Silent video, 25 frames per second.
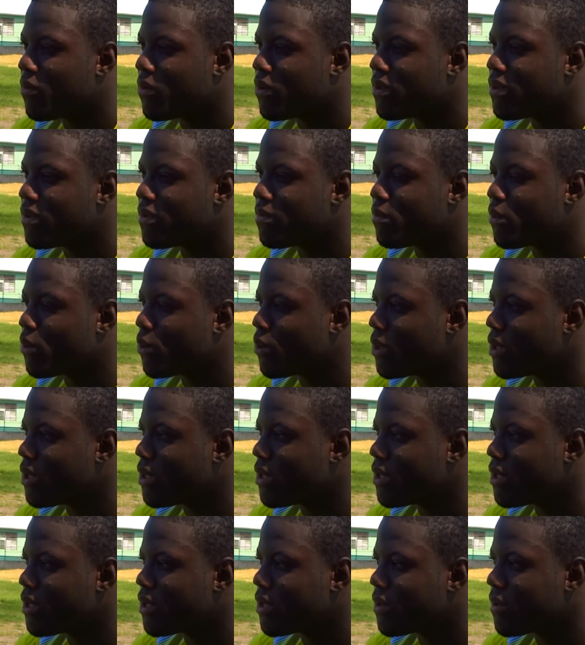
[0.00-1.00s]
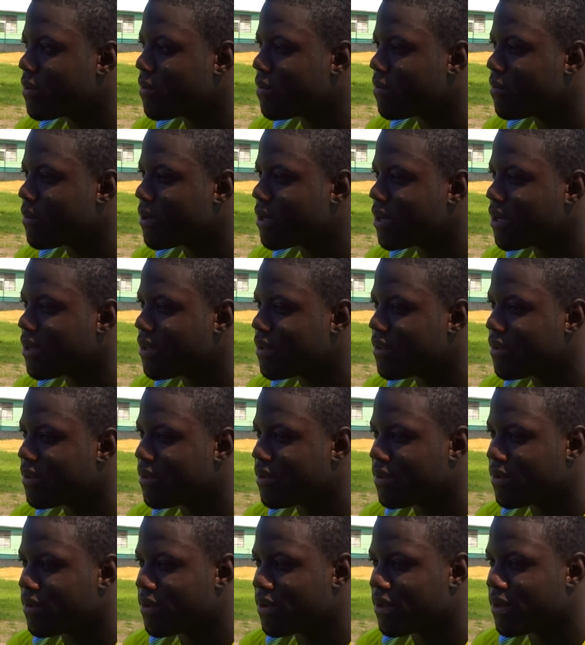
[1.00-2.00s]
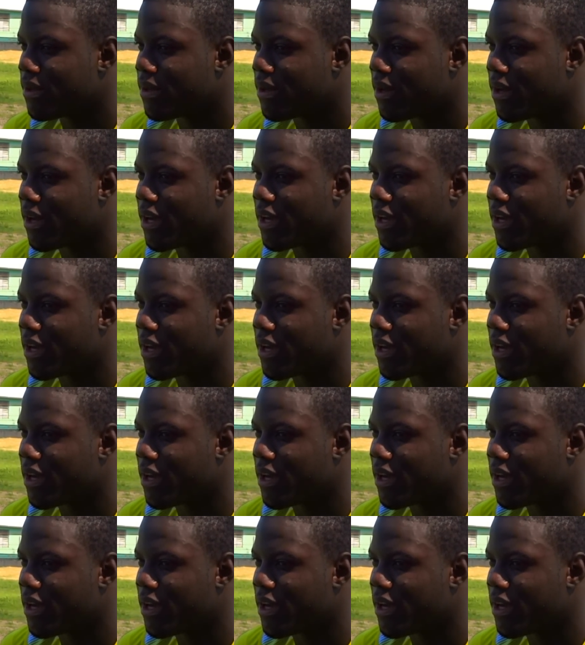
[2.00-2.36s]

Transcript: It was both, because